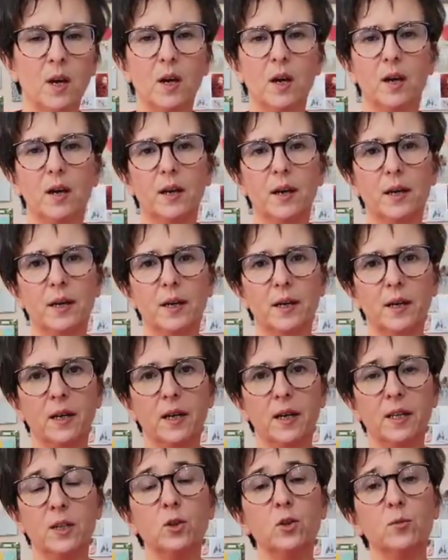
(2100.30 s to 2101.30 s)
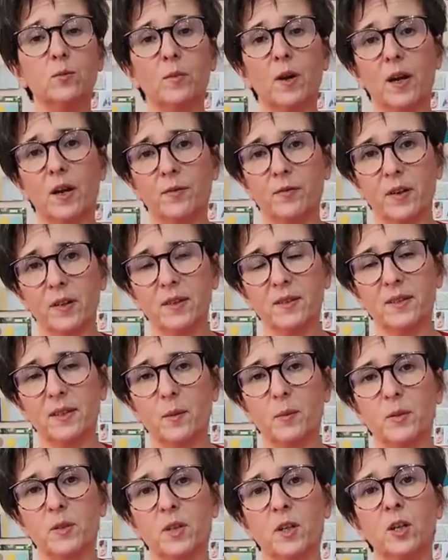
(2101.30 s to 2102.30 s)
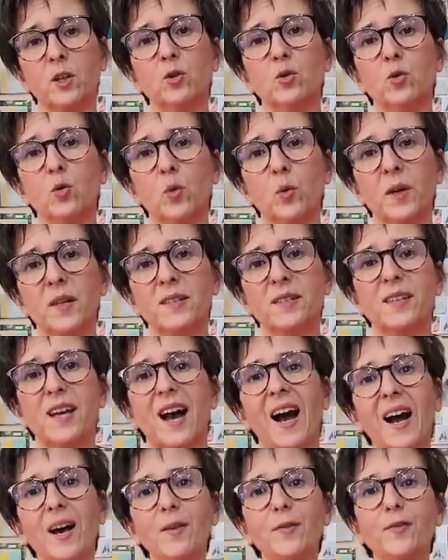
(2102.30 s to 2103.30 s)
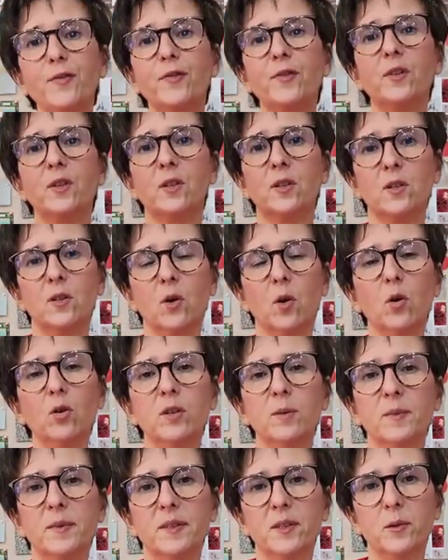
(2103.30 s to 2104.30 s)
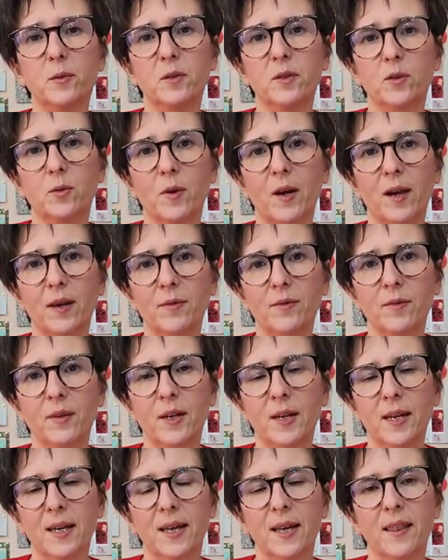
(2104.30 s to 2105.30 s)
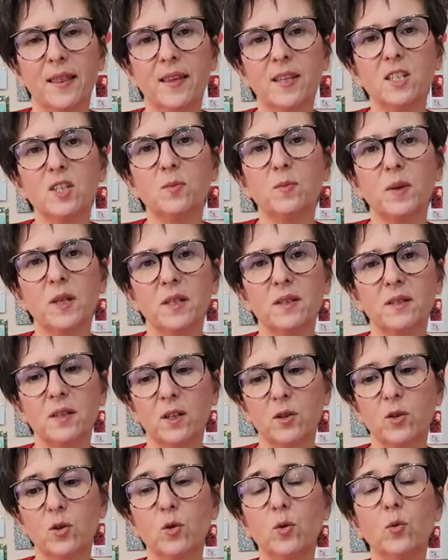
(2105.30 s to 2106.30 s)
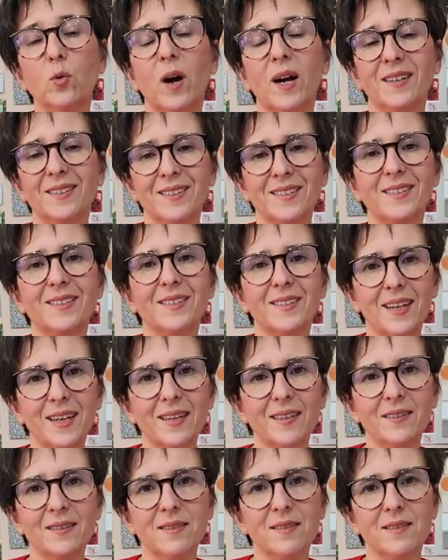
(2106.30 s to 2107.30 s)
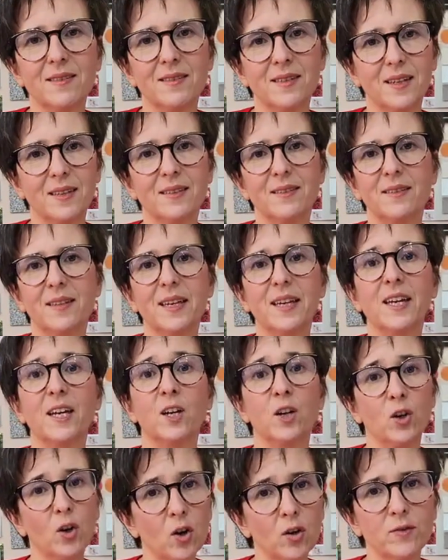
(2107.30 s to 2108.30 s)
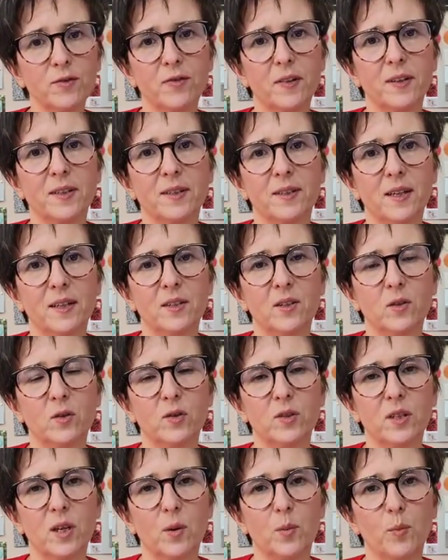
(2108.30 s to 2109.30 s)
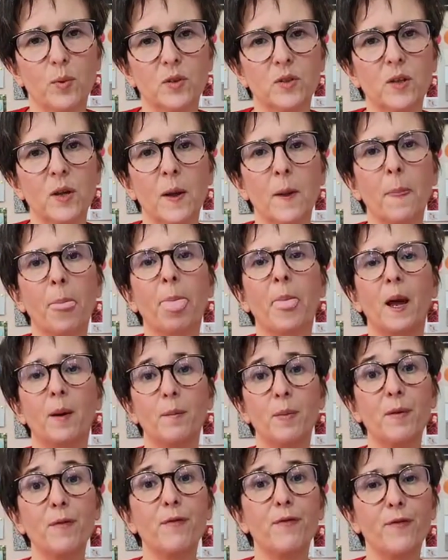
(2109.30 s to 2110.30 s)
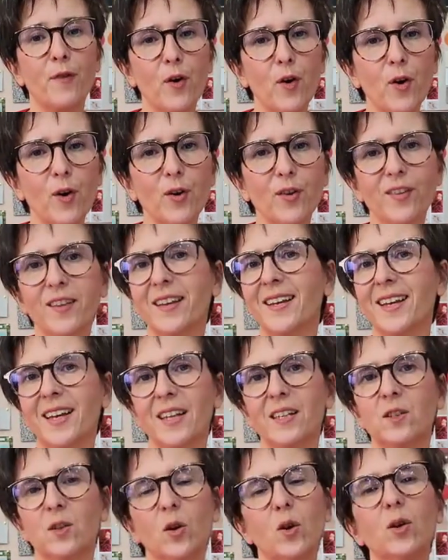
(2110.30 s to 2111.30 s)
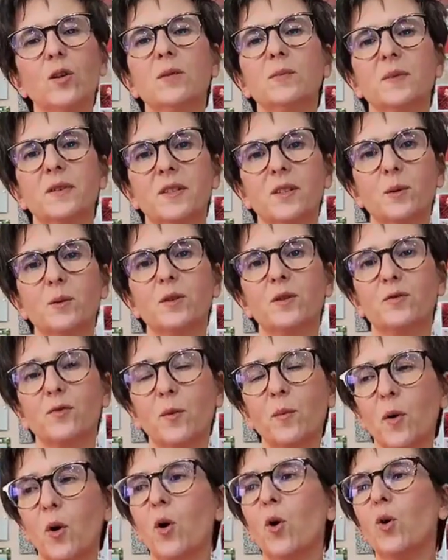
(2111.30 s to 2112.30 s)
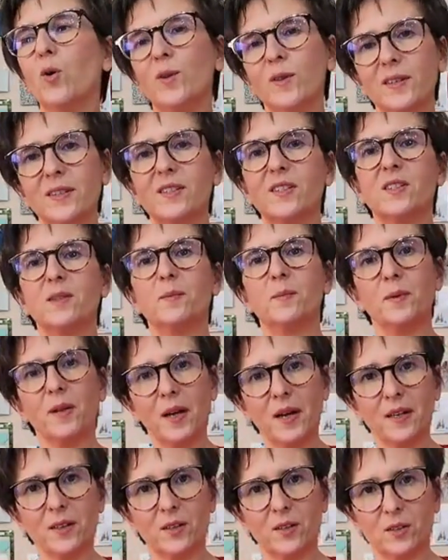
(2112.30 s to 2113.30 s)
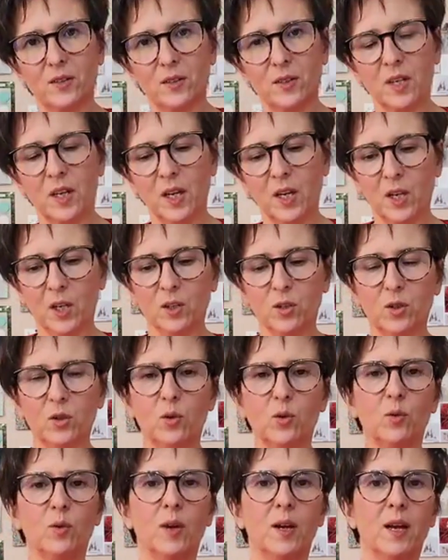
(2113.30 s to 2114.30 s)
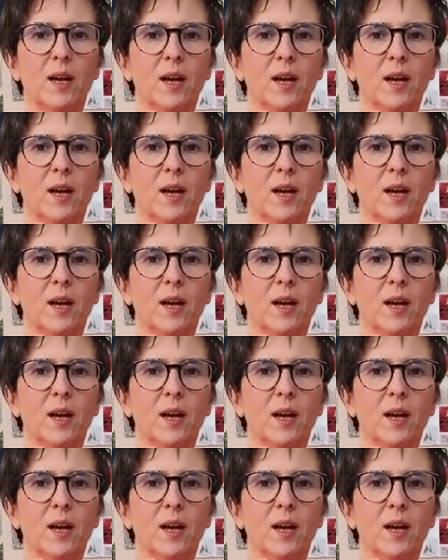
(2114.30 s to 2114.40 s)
in my final samples in 2 weeks after all the materials arrive? This means that you understand that they cannot finalize their samples before they get all the materials from all the suppliers. So